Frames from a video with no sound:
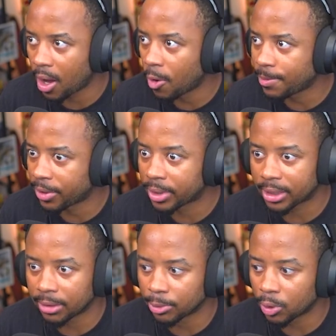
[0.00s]
hope there's
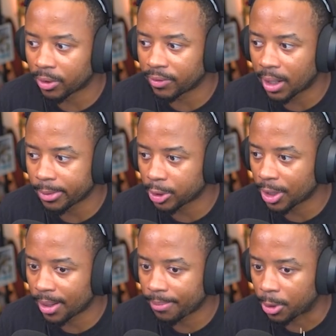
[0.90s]
like some sort of double
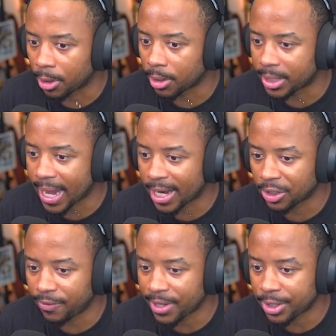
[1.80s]
jump or
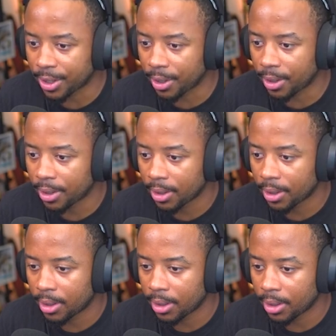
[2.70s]
dash feature,
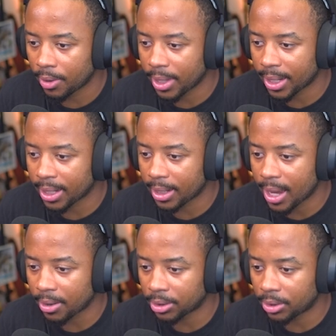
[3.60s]
you know, that can
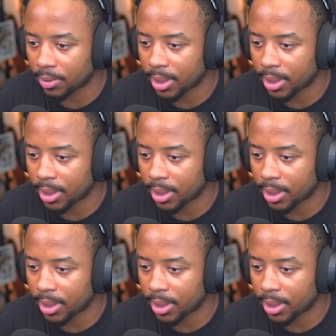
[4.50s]
allow us to